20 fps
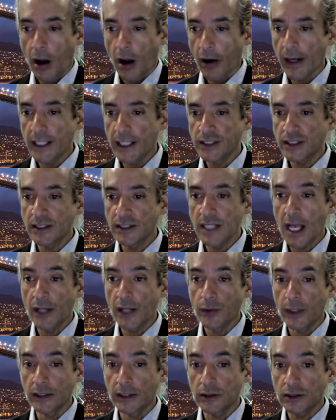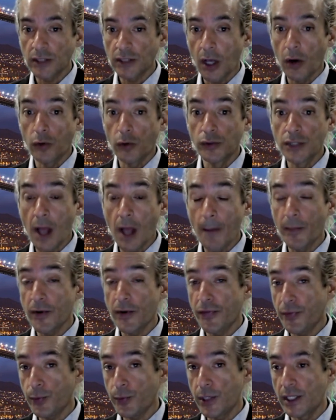All right, let's get down to it. So,
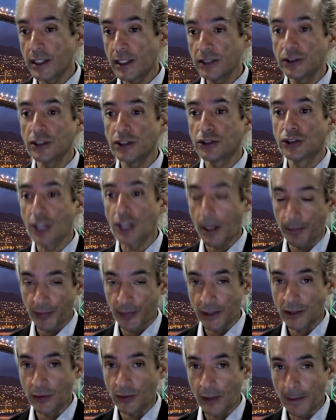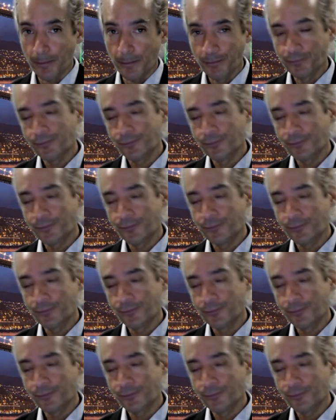number three, let's just jump into it.